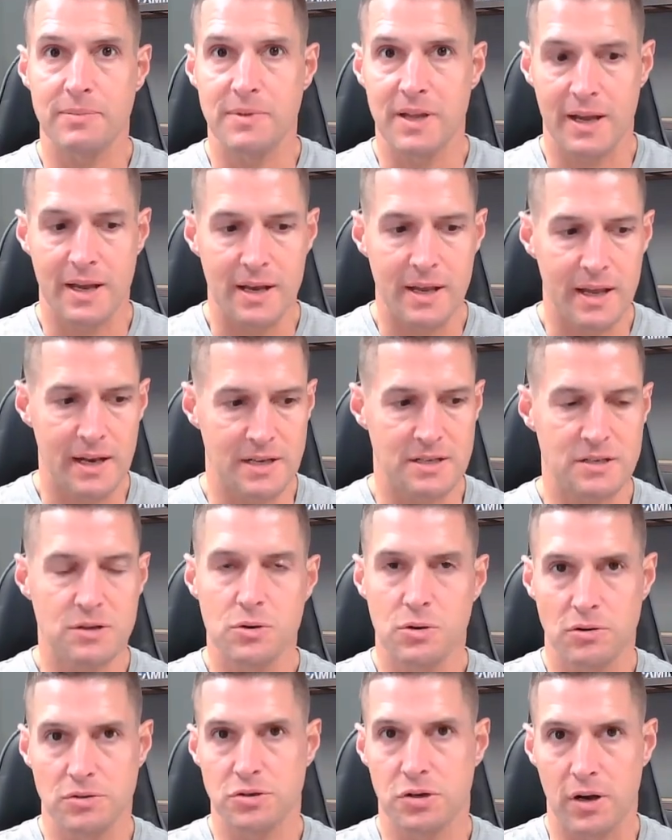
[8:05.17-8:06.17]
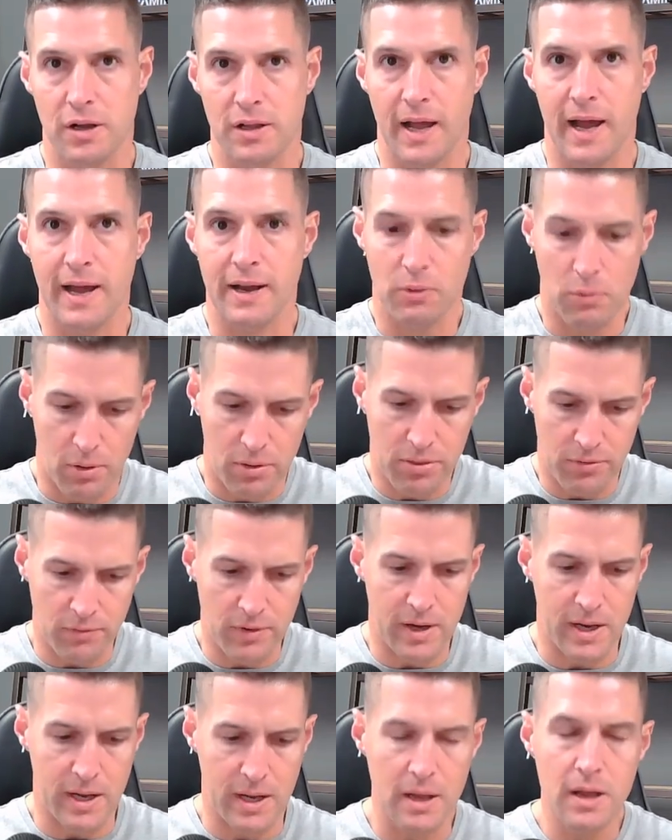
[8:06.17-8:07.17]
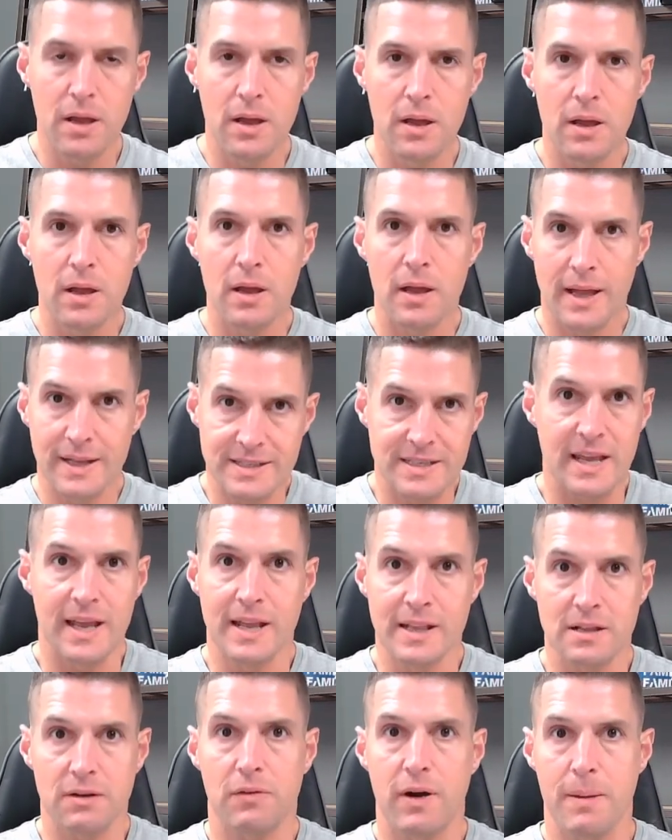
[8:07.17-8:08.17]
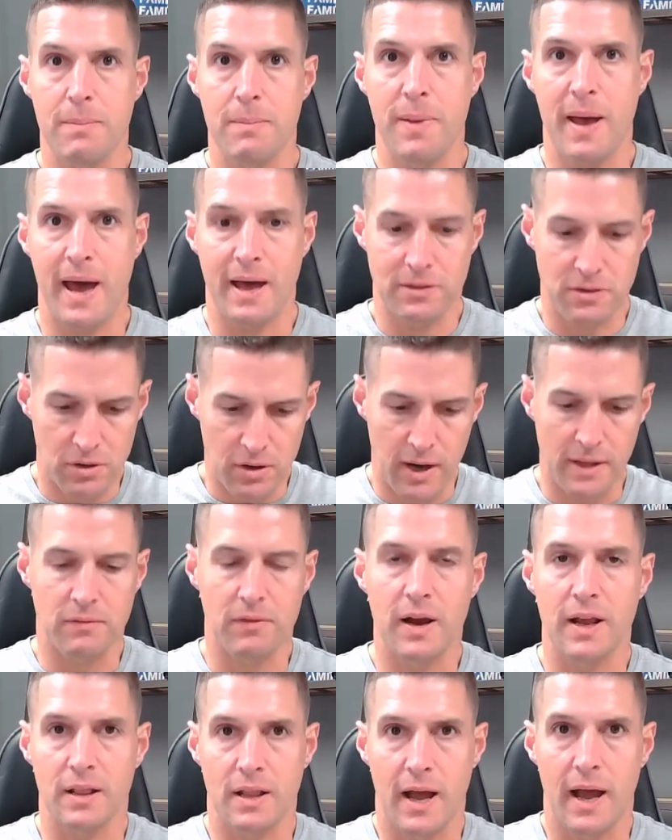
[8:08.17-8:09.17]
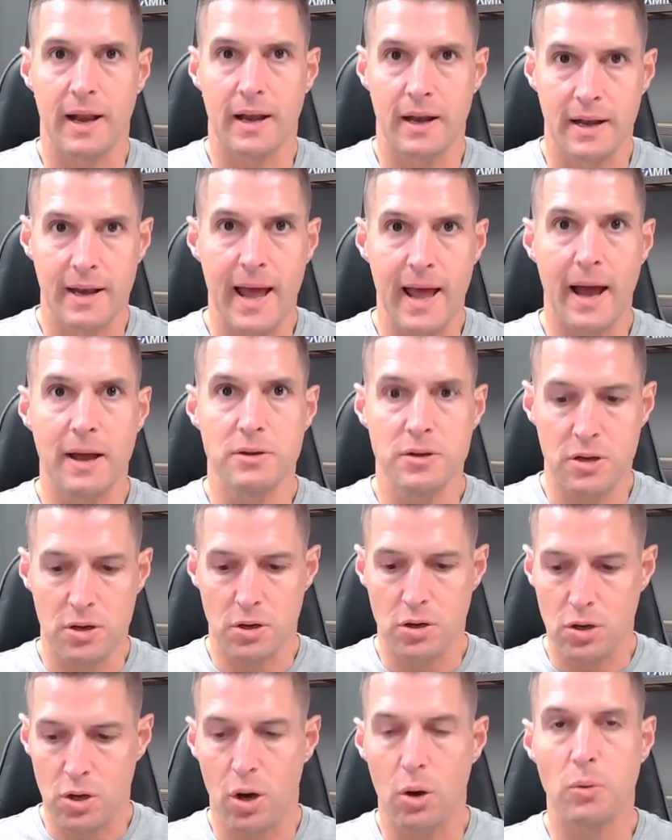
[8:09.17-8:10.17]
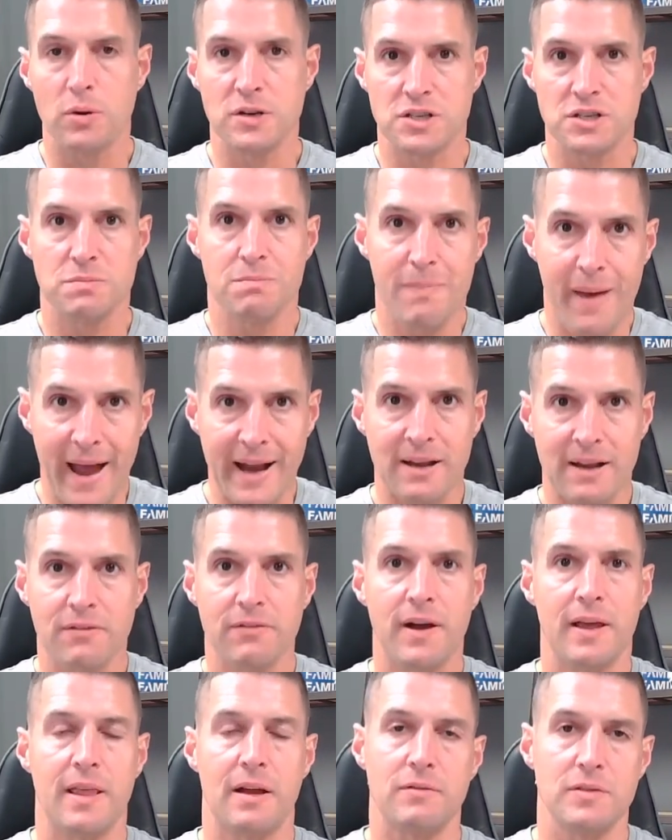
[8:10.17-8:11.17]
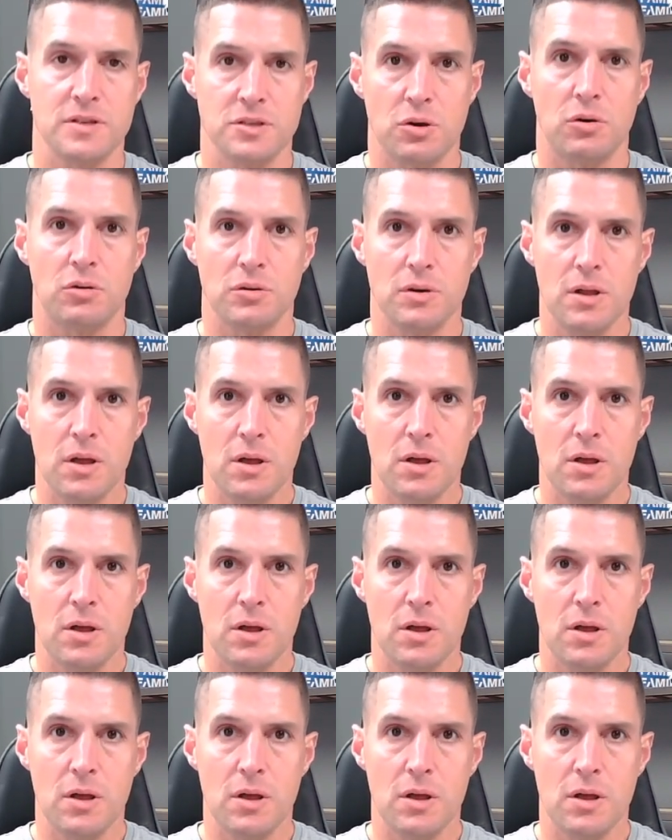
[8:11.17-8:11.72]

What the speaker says: that can get us closer online? Or three, it's in the right path. You're on the right line. And now you can go and just magnify that result.